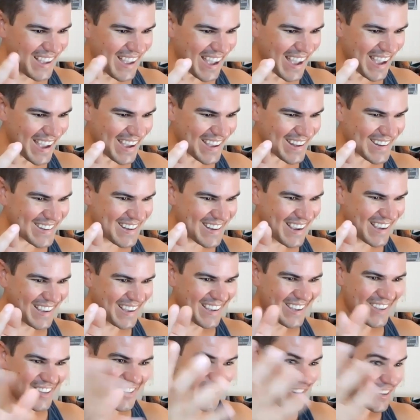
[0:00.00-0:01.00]
and
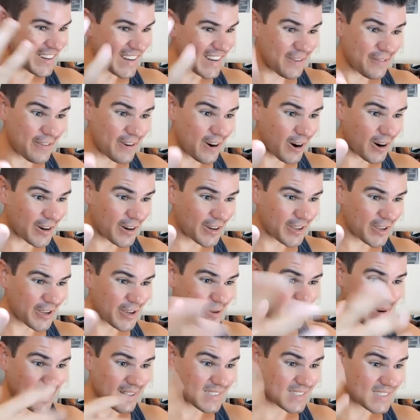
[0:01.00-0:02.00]
you could even
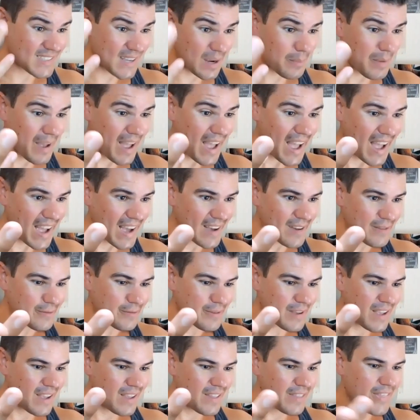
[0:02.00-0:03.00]
argue, and some
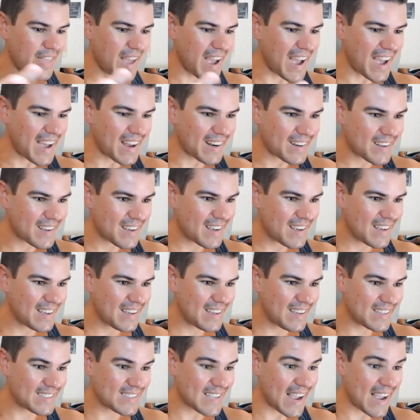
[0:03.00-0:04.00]
have, that
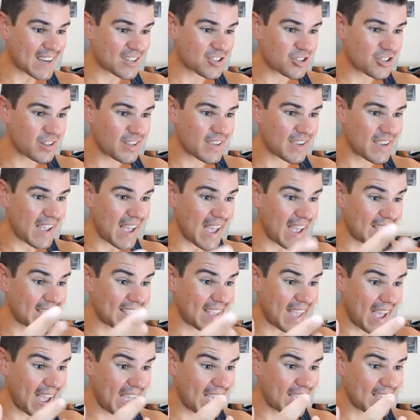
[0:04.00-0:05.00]
he's actually a
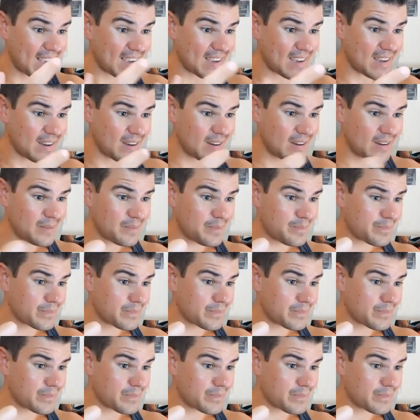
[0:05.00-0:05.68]
gay